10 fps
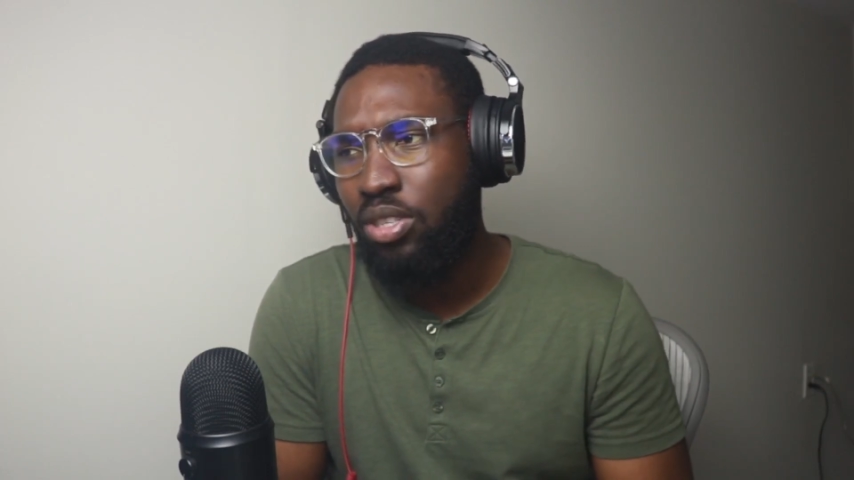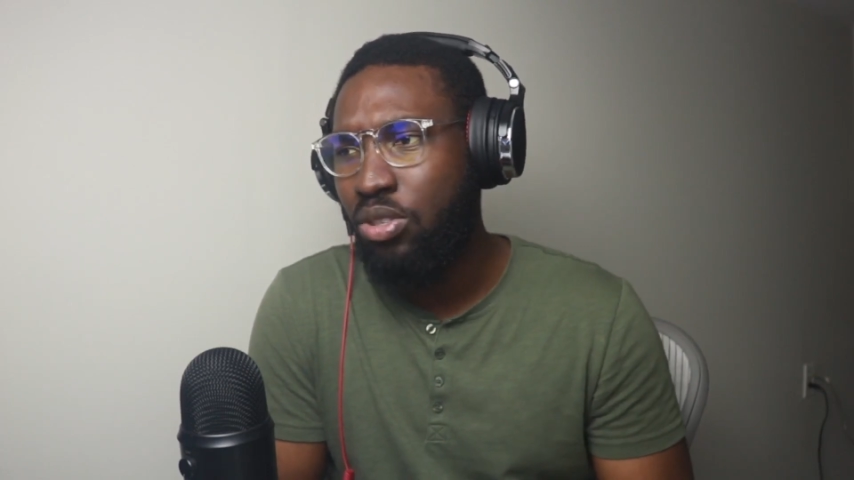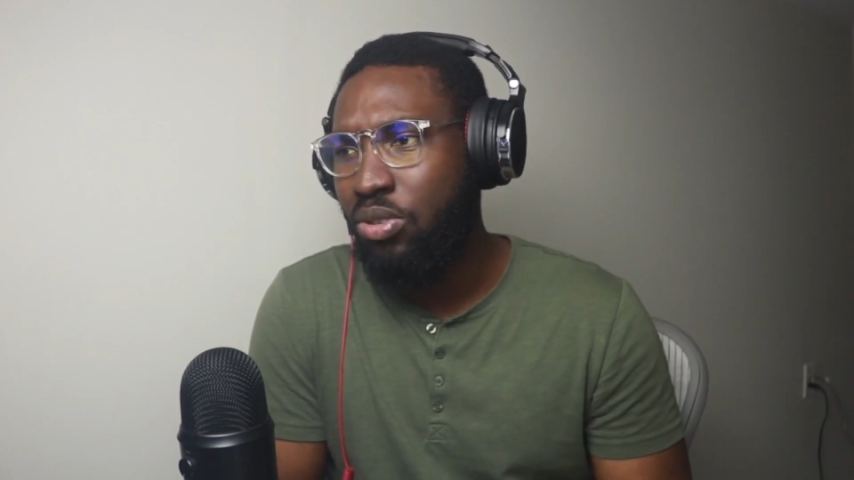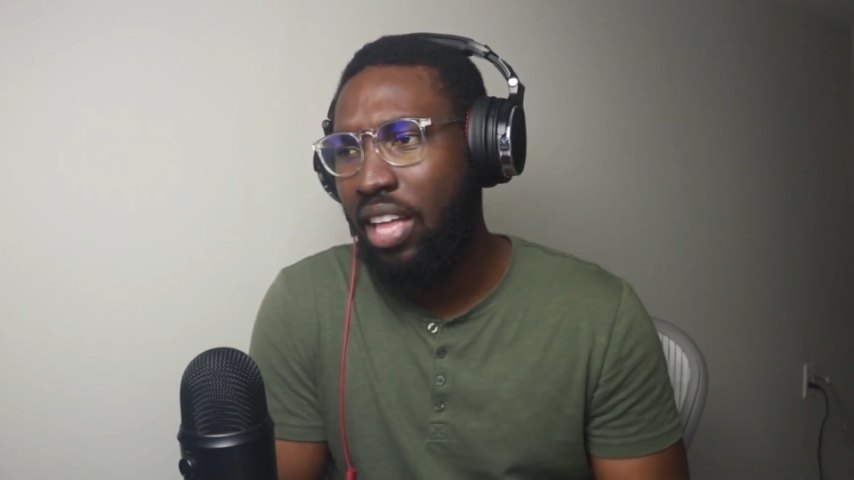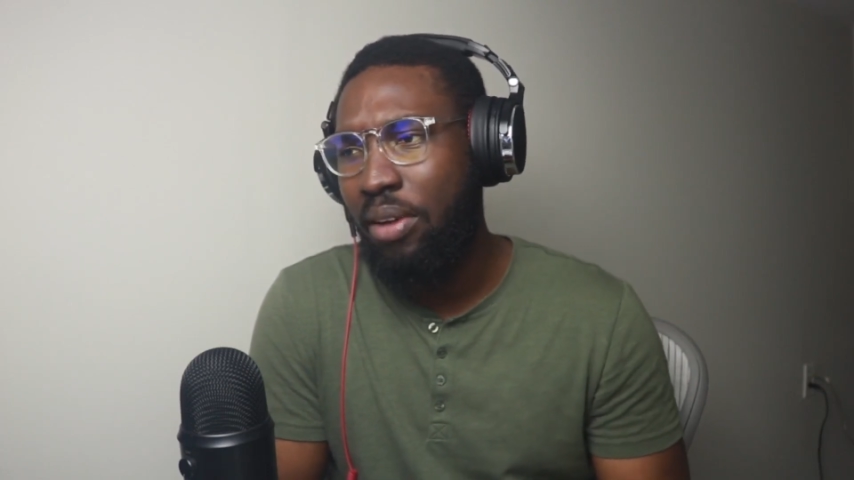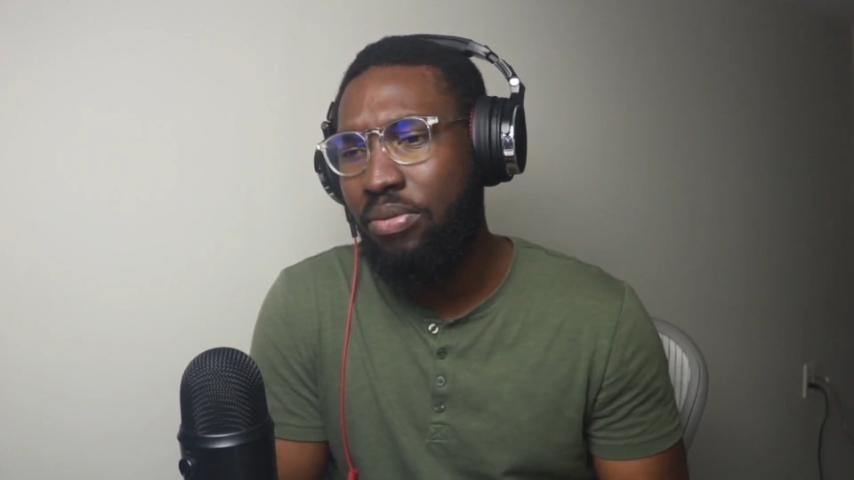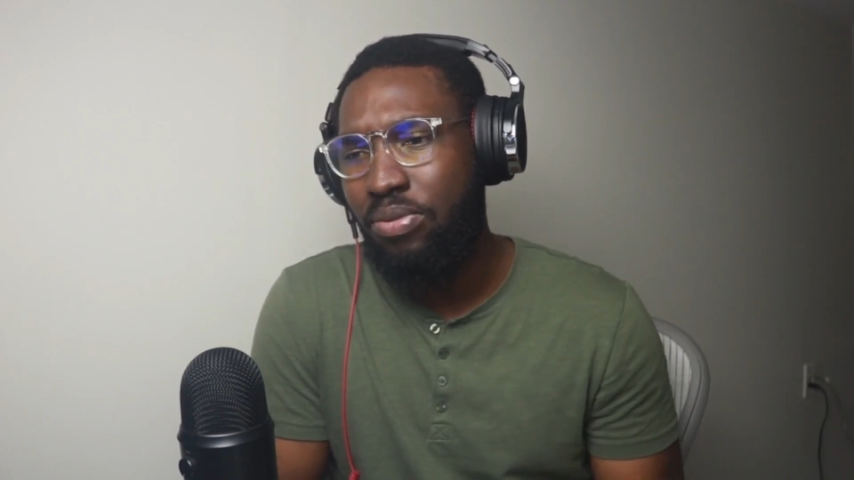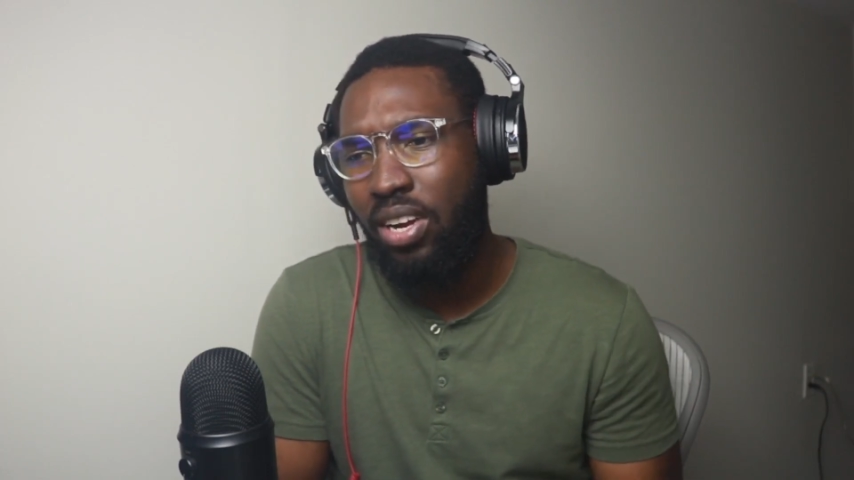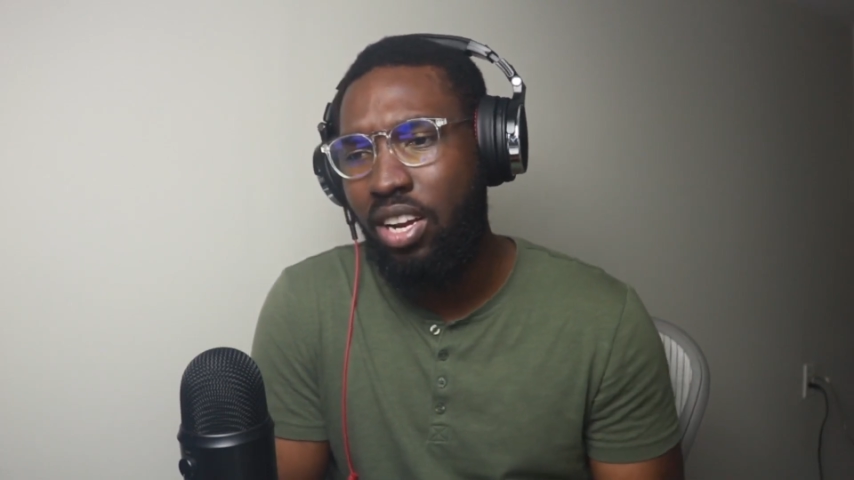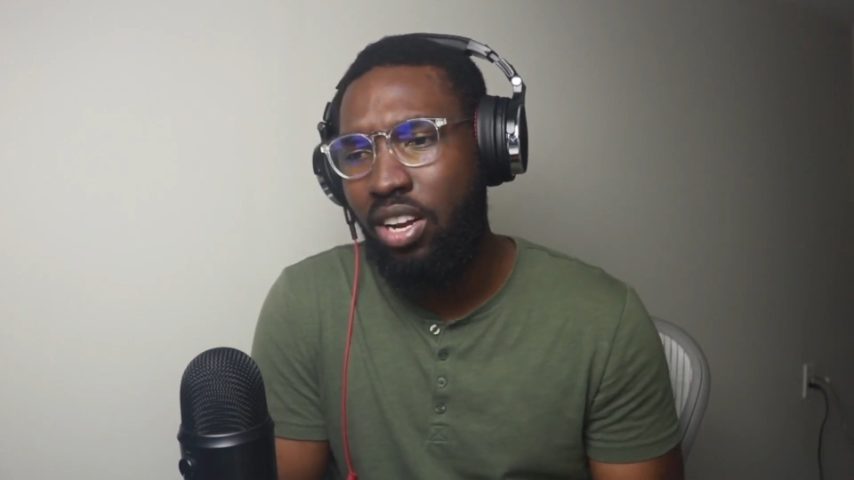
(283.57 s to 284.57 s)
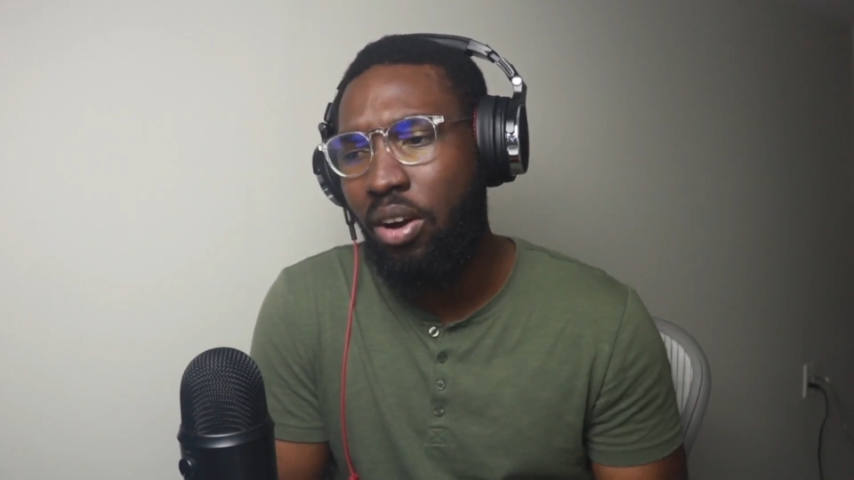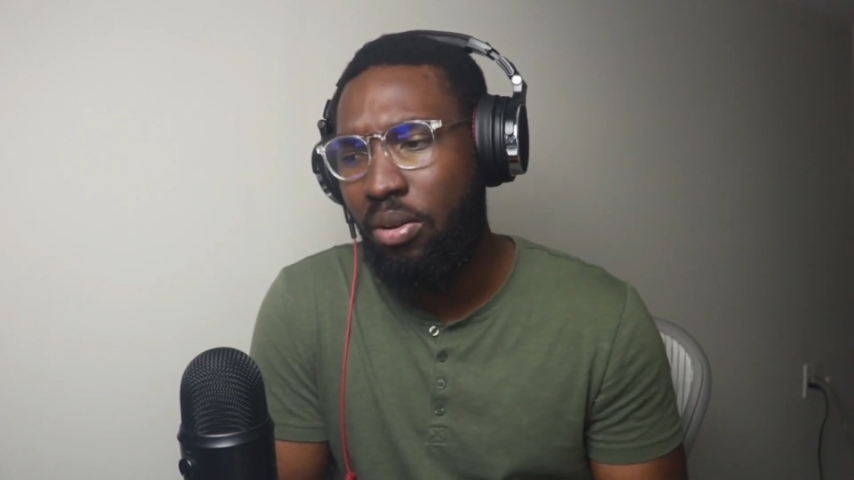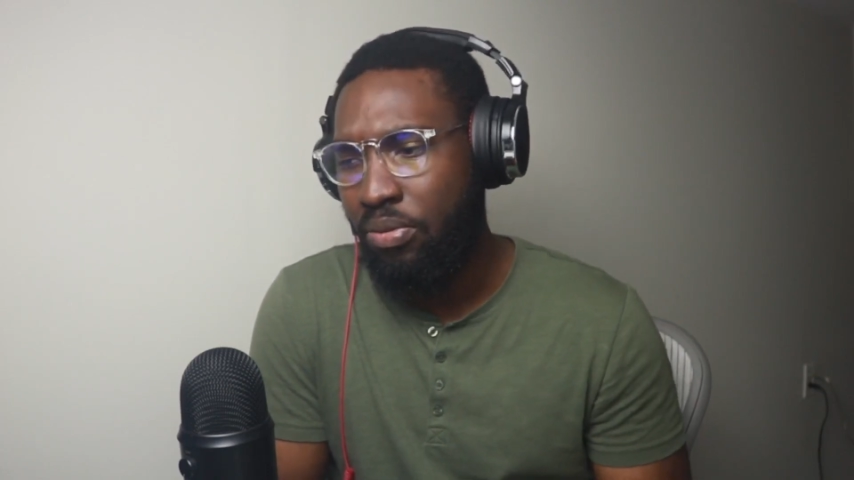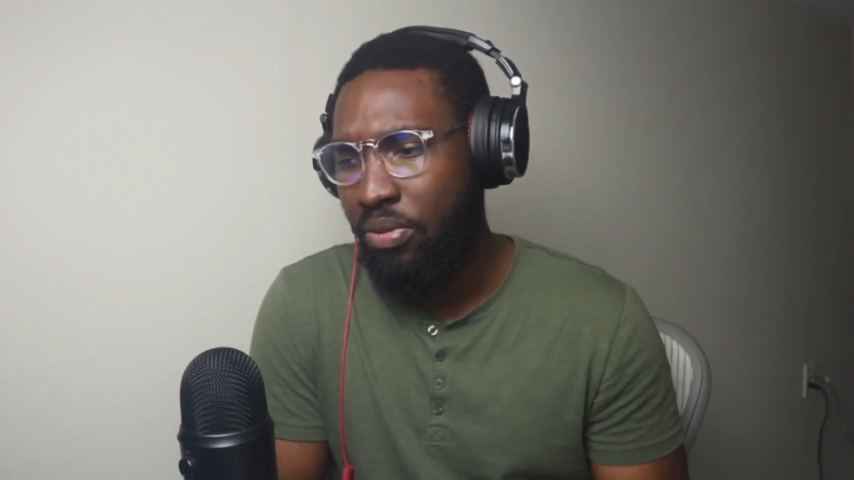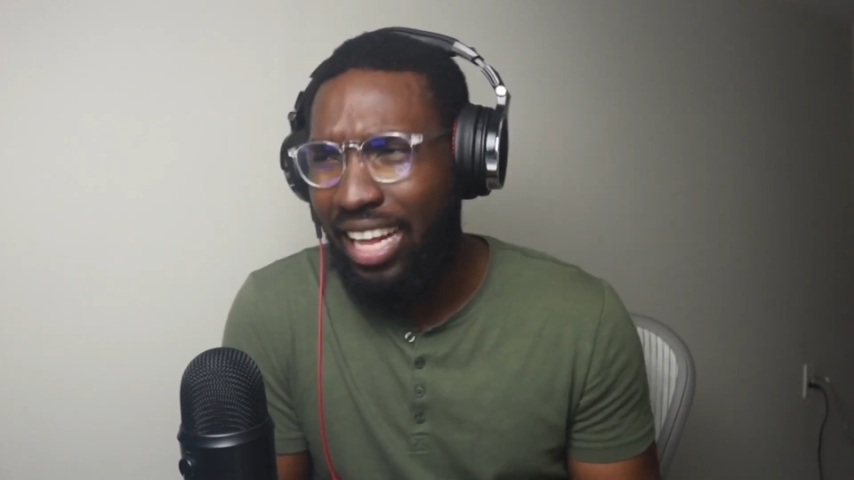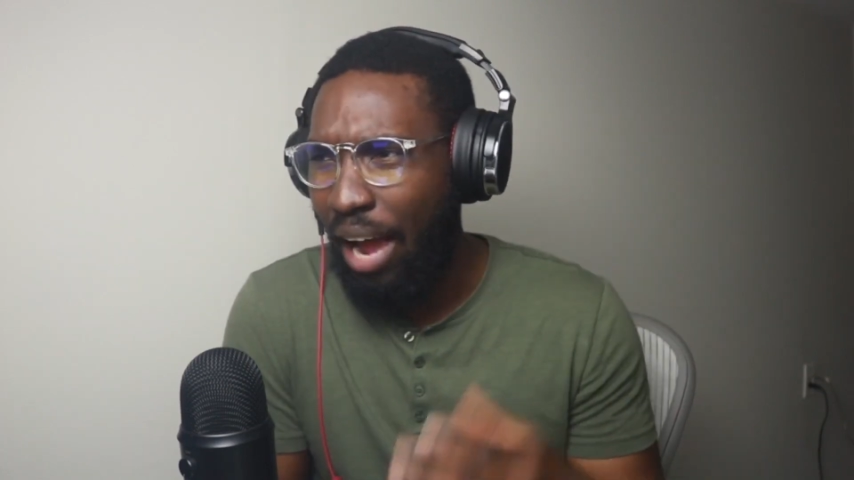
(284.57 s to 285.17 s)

into that vein of,